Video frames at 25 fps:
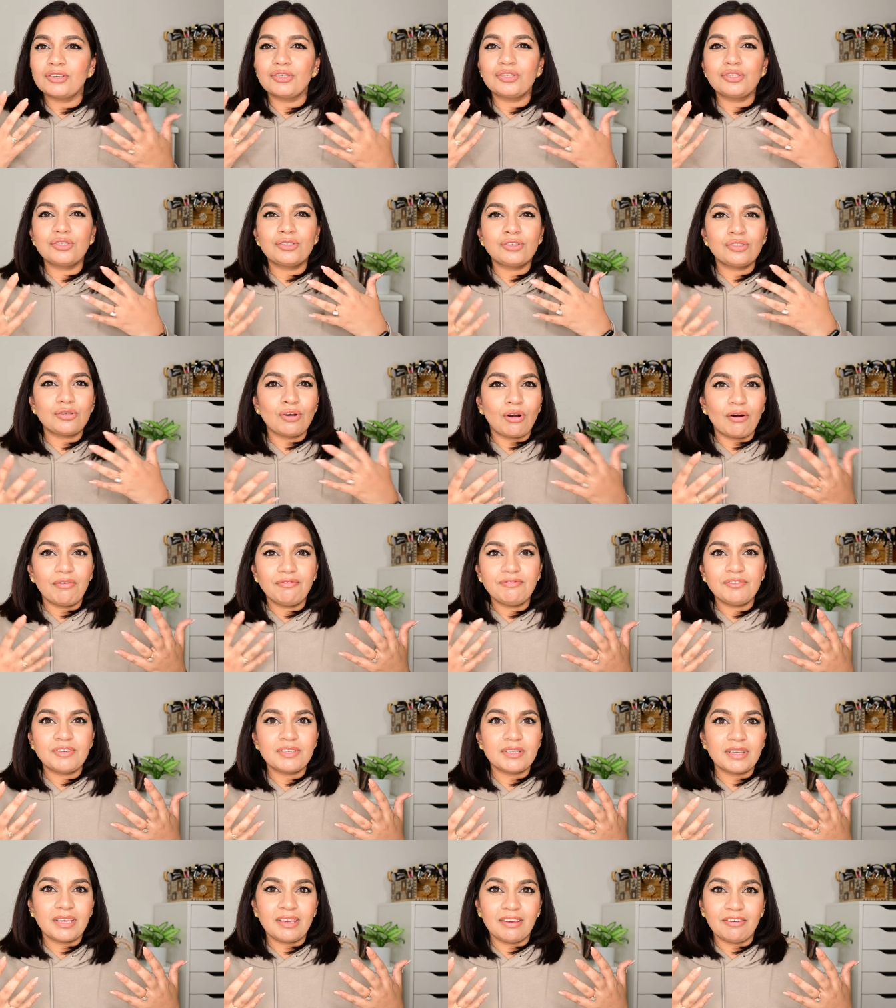a
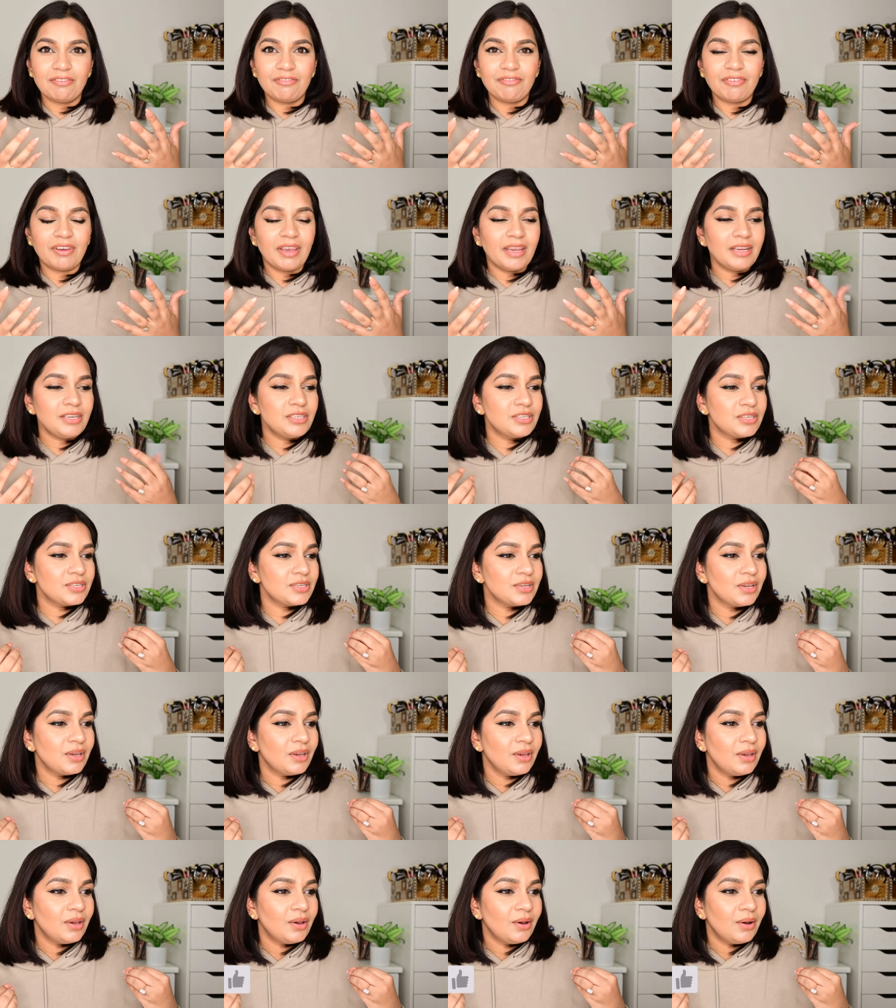soft effect
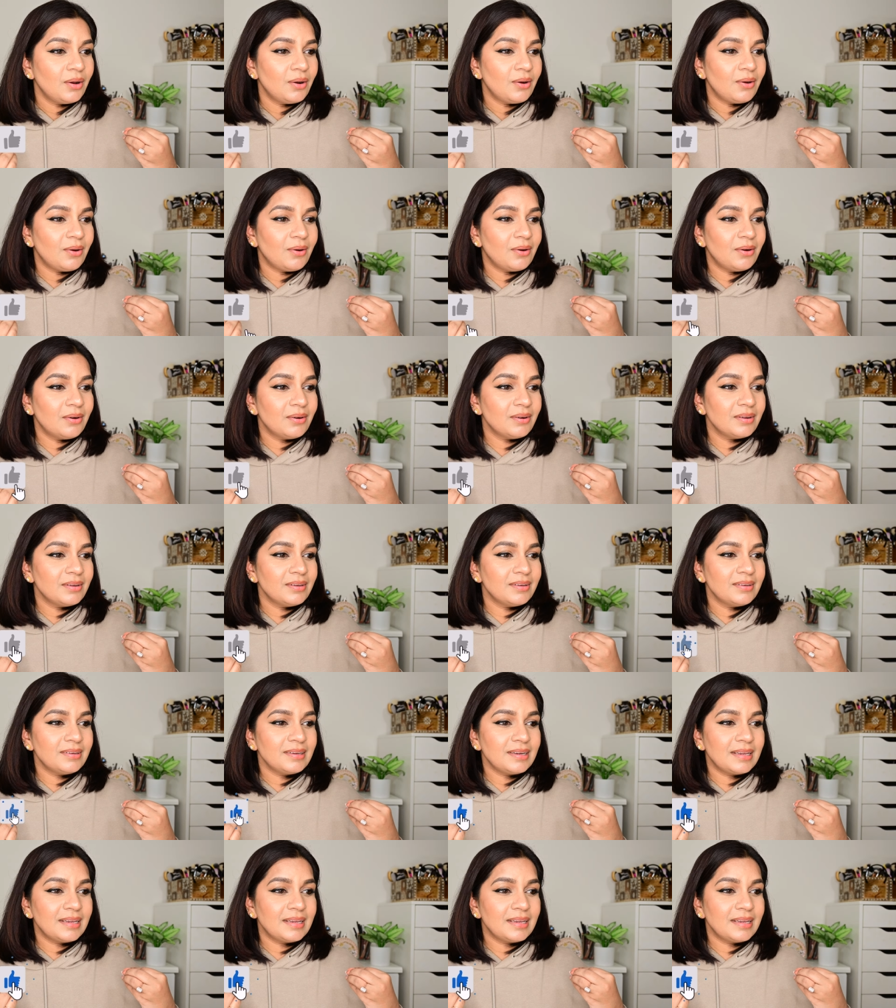on